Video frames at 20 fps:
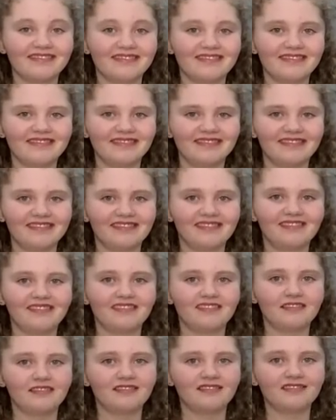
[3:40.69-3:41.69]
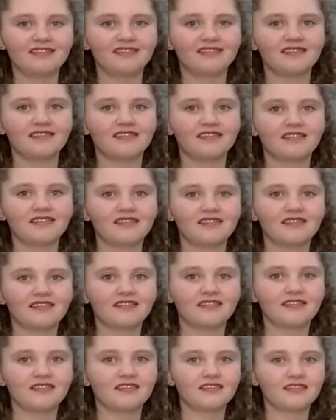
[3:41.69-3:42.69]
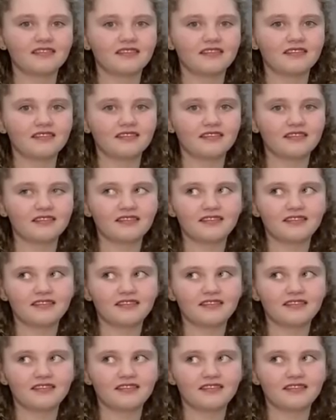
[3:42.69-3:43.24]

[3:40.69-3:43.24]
This person isn't speaking.